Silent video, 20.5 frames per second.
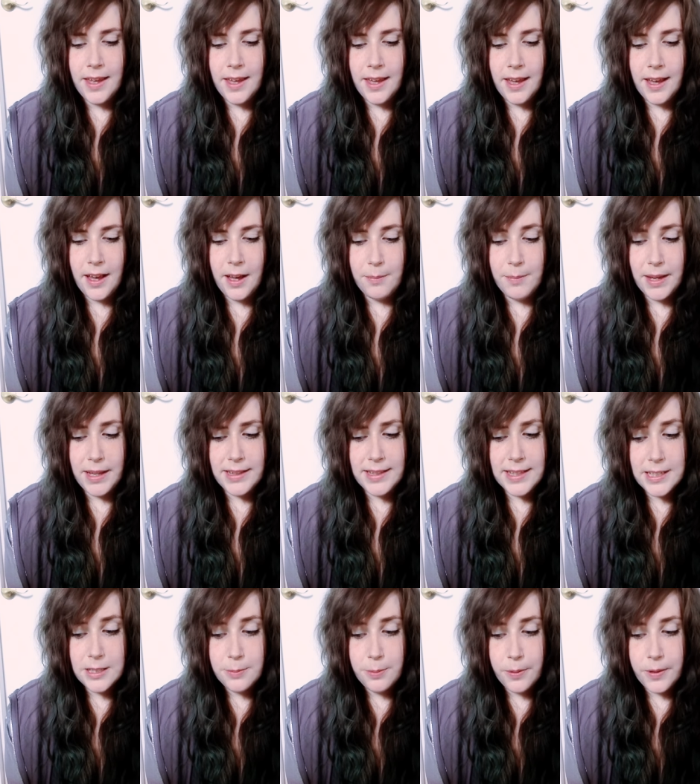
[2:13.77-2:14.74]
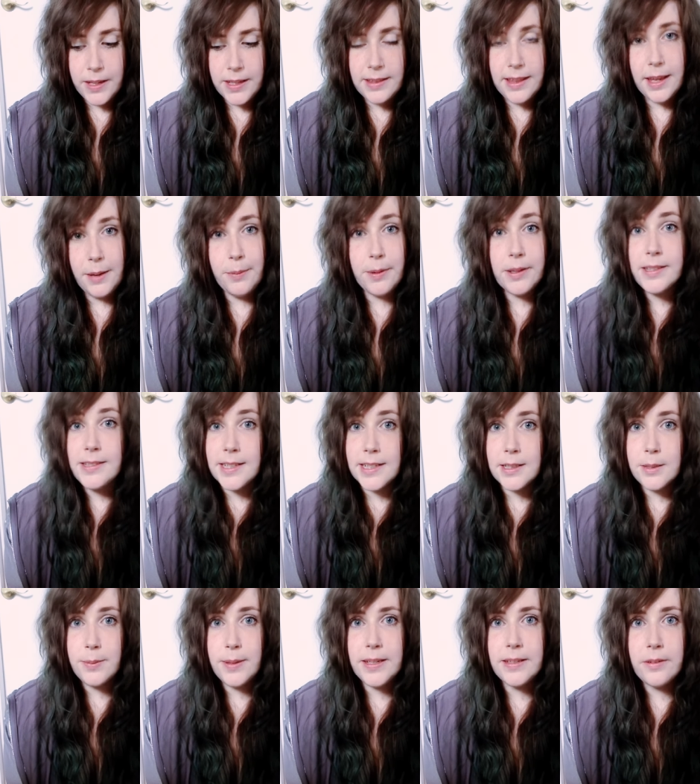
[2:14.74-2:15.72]
At this point they were
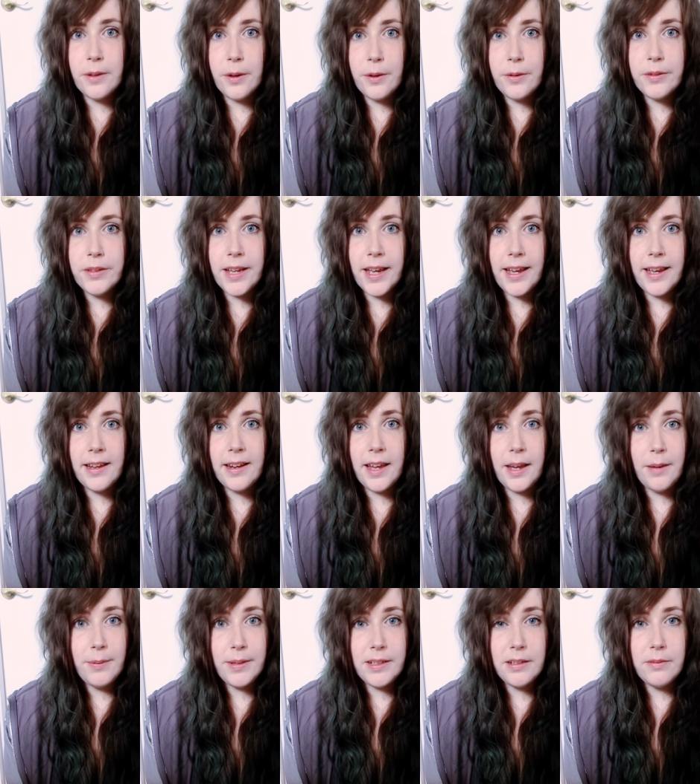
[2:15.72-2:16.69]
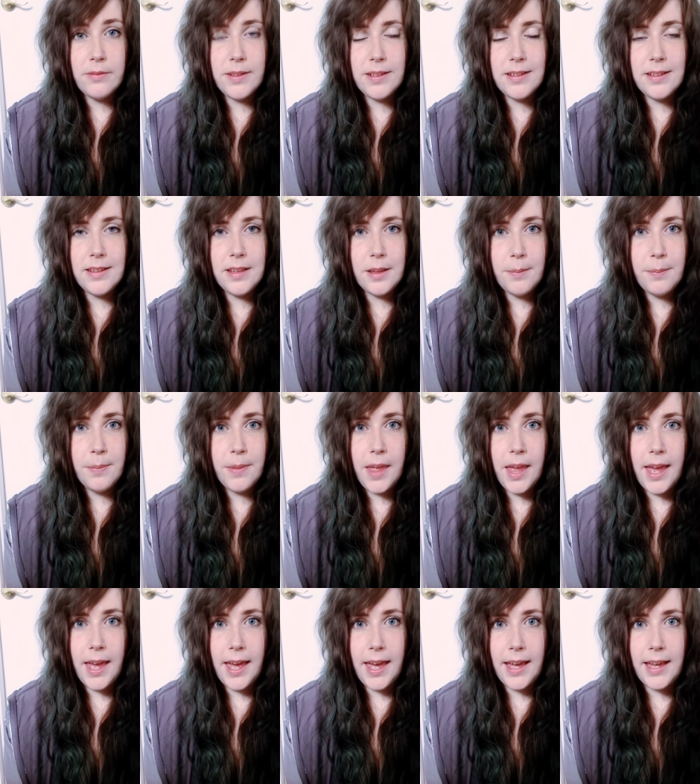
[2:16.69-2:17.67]
6 weeks old and I went to visit them,
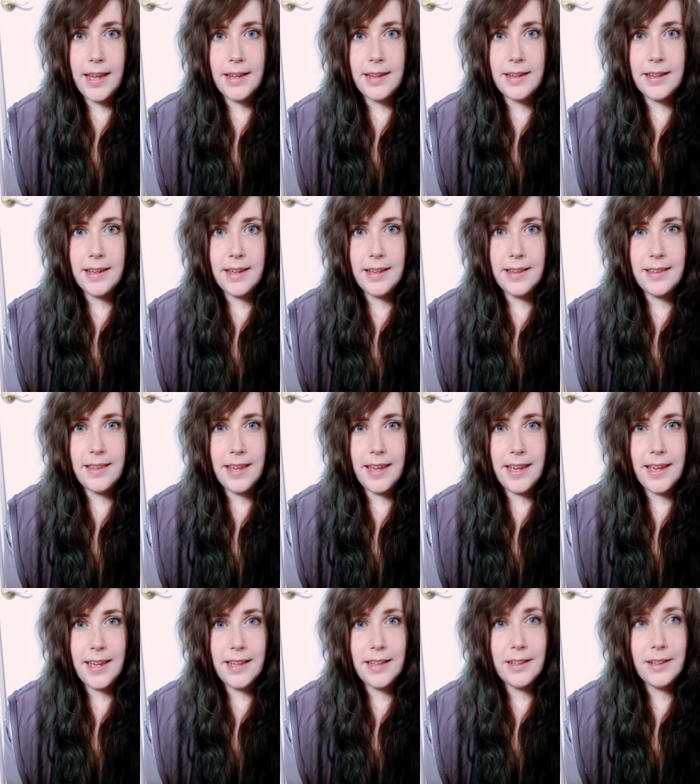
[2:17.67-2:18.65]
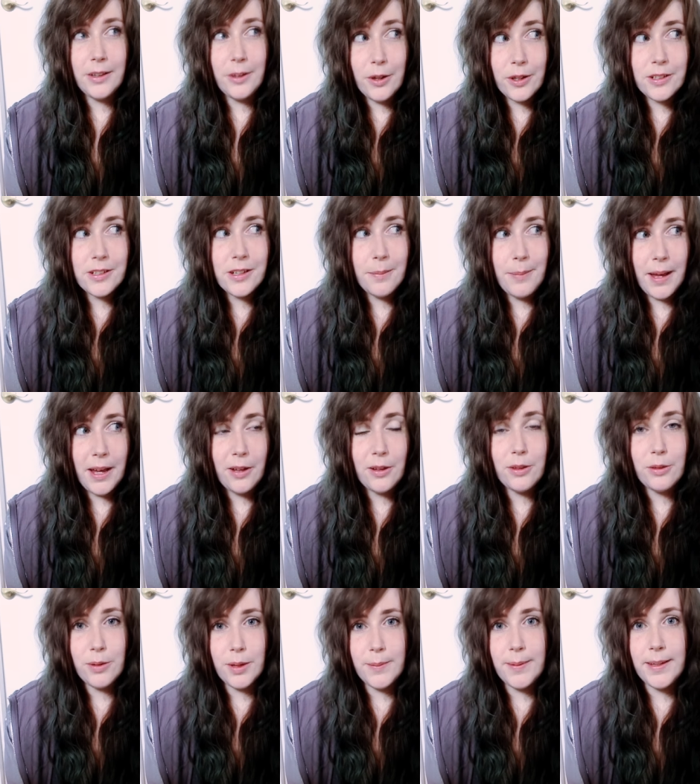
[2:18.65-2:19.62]
and they looked
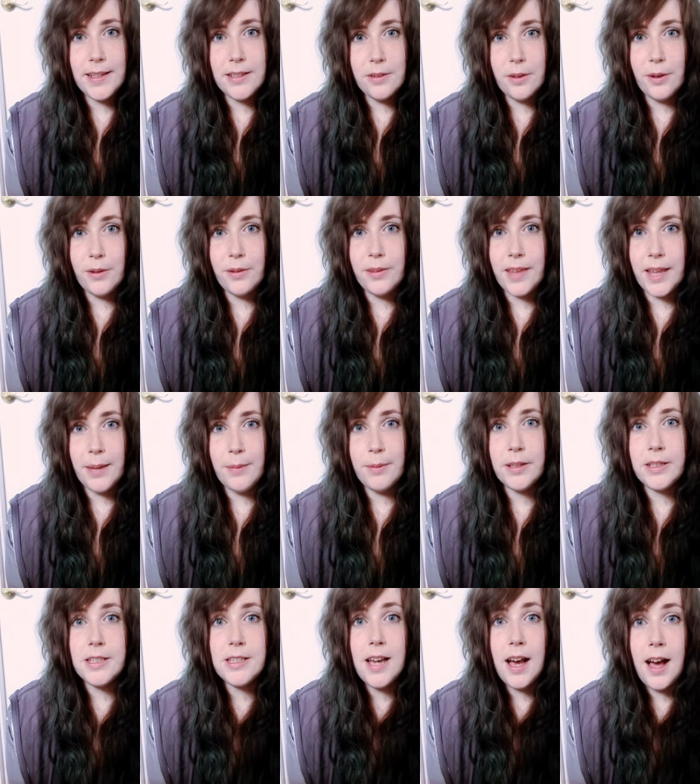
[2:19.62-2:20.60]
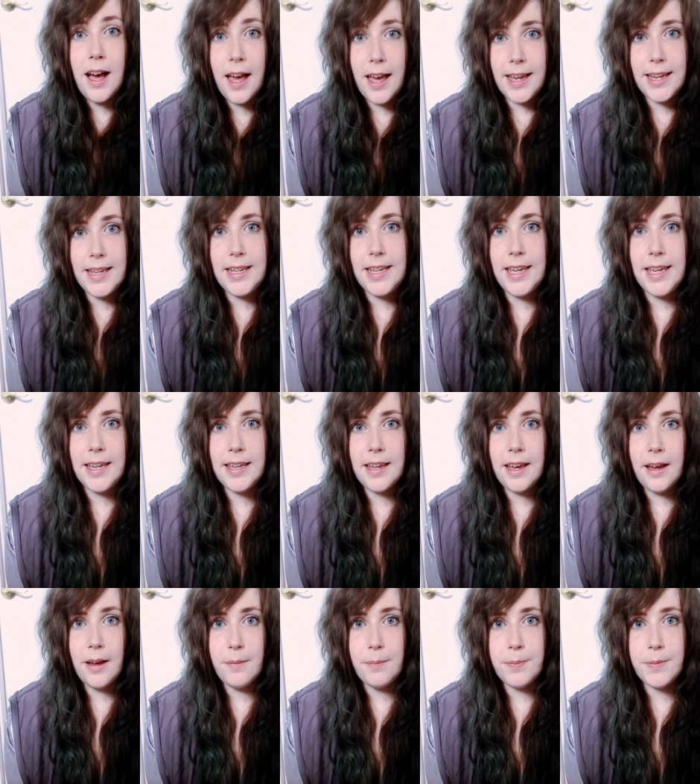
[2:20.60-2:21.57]
about 3 weeks old. They were tiny.
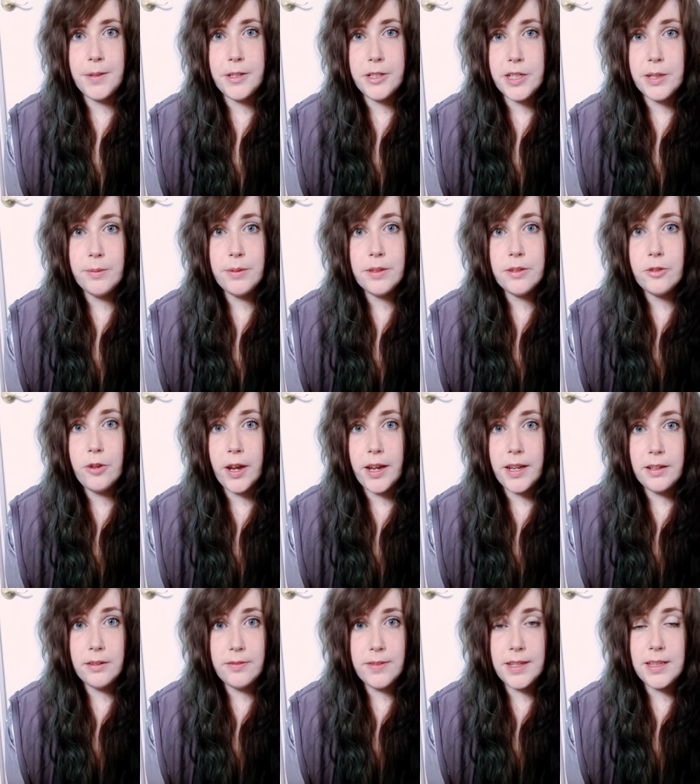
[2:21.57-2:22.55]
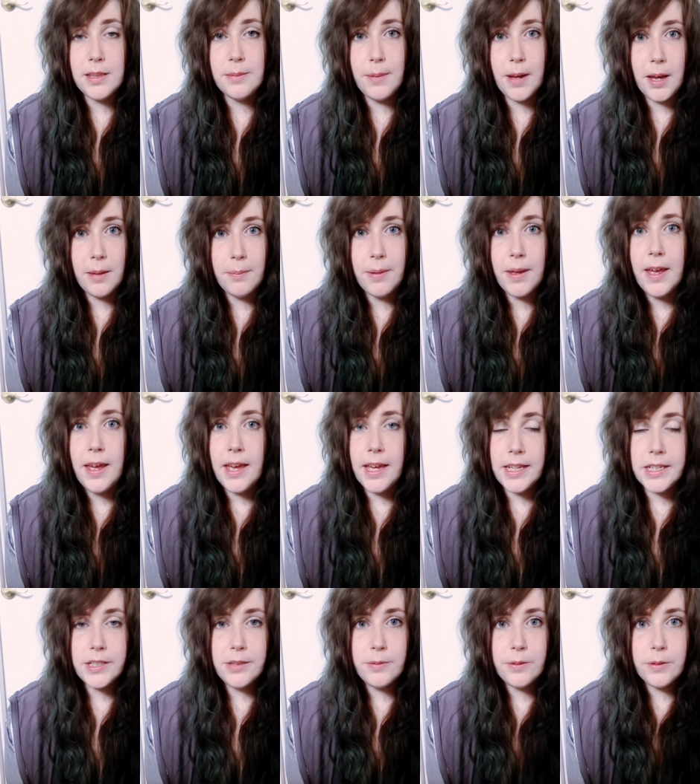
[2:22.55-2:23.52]
She was trying to feed them up
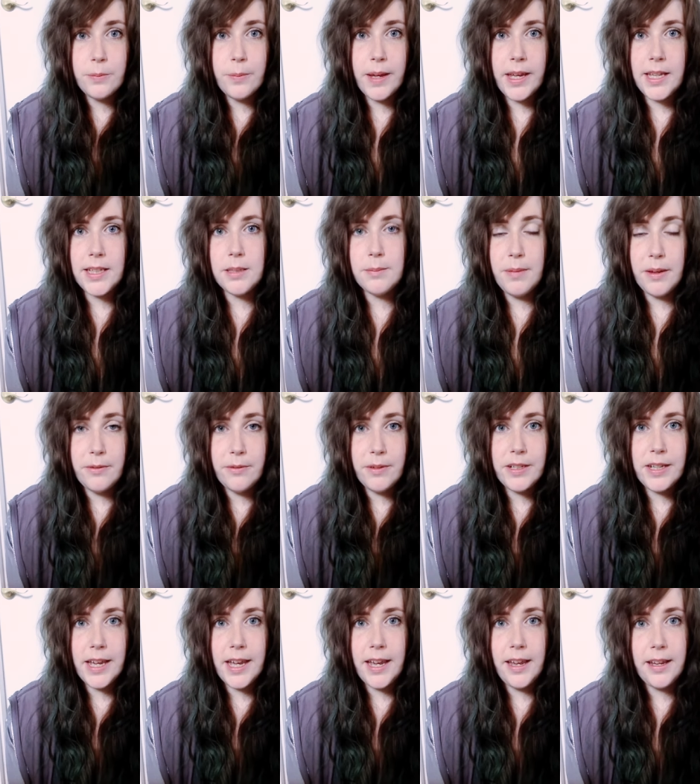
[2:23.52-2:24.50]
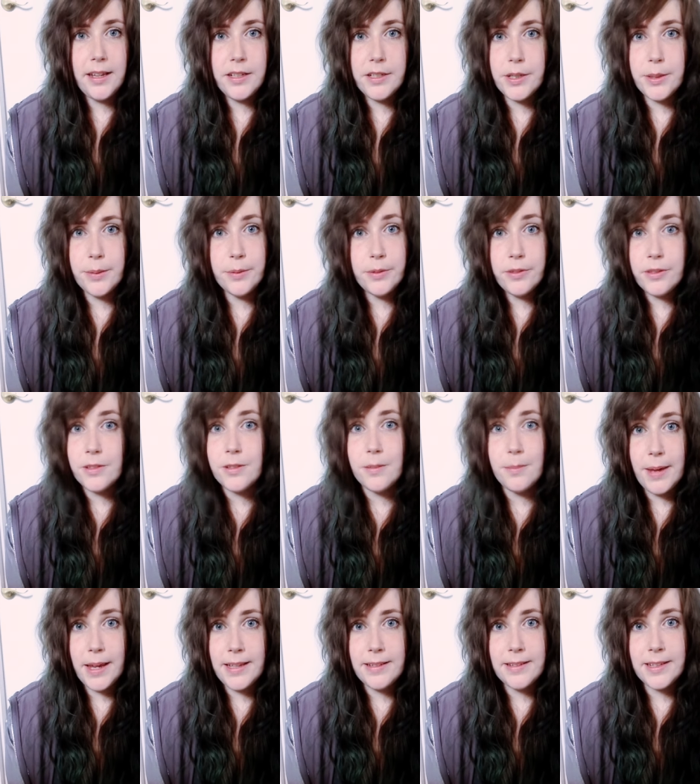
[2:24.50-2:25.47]
and she was weighing them every day, and she was just
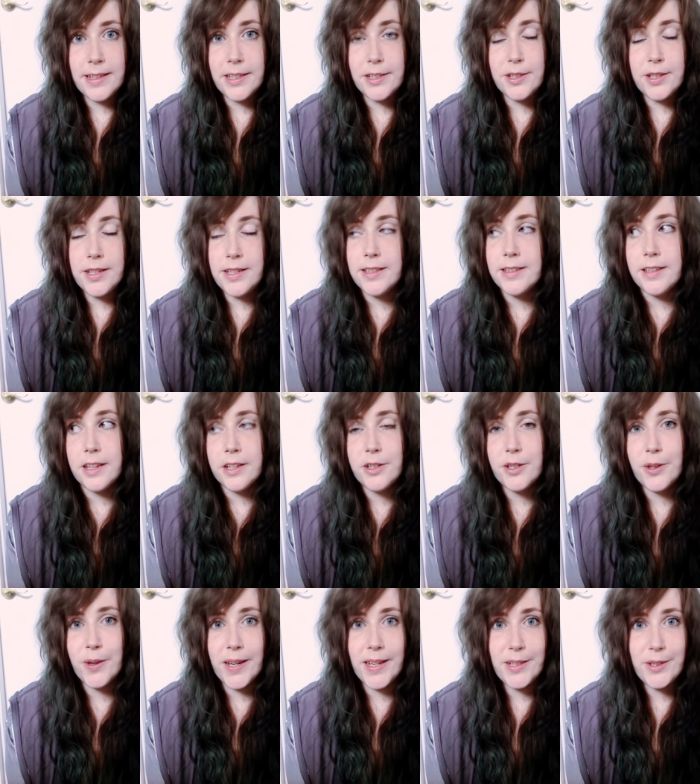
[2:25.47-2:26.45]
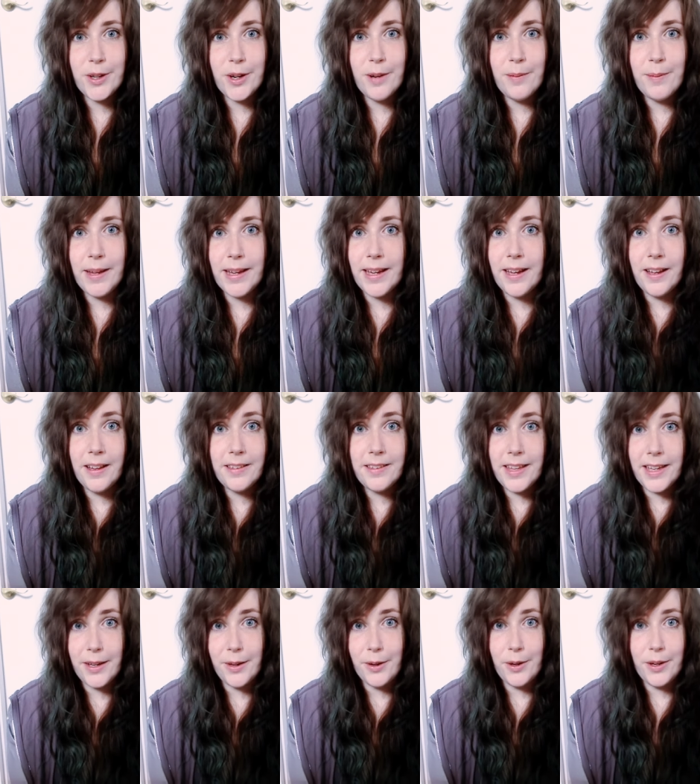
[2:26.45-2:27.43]
amazing. She did such a great job. I can't
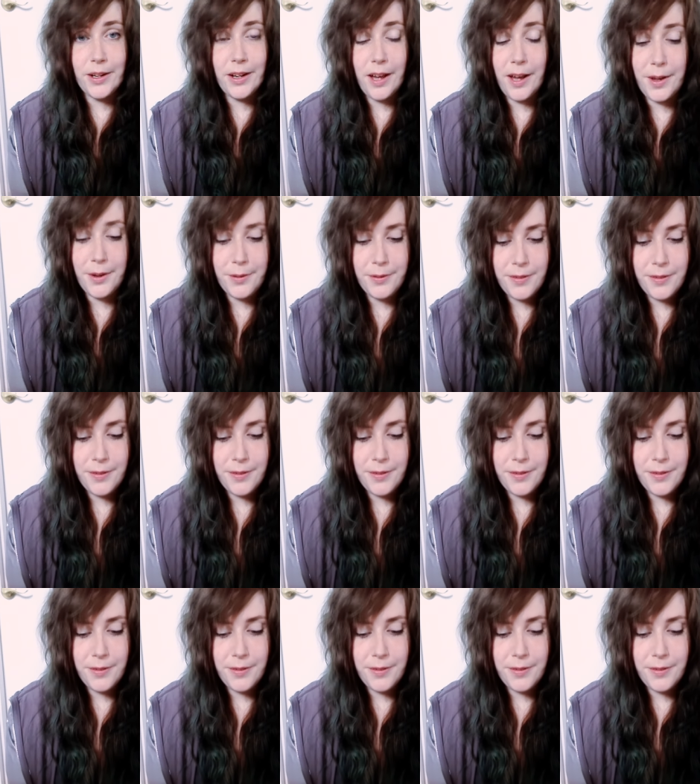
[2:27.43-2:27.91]
thank her enough.